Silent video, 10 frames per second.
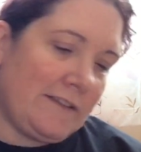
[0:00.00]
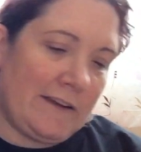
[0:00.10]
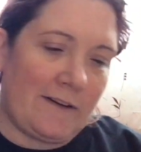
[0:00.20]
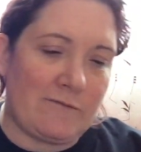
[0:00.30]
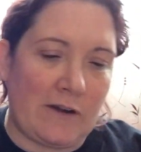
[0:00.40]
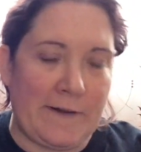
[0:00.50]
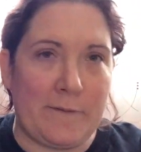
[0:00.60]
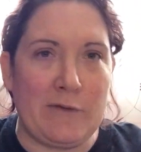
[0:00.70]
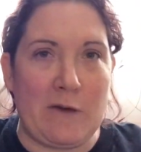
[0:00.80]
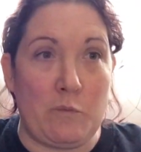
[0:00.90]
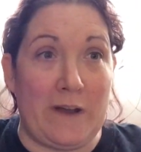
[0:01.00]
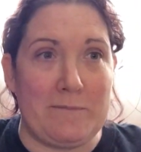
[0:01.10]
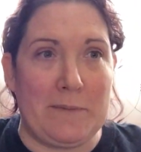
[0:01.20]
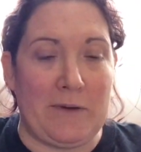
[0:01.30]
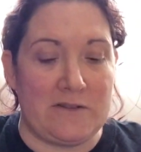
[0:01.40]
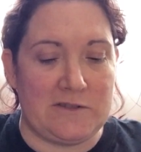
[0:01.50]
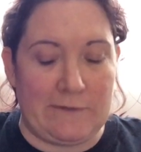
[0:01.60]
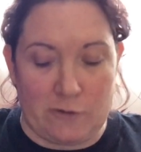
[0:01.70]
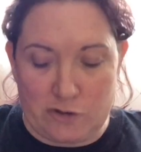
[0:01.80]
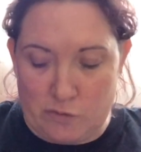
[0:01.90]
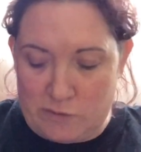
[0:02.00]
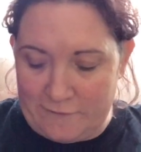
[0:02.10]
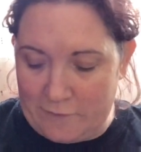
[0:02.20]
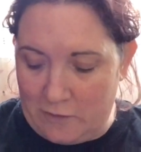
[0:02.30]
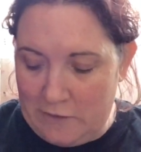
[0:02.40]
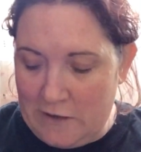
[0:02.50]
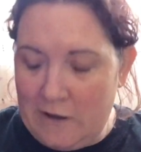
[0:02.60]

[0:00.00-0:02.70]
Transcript: Dear, right, get one of me plasters. I've got two so far.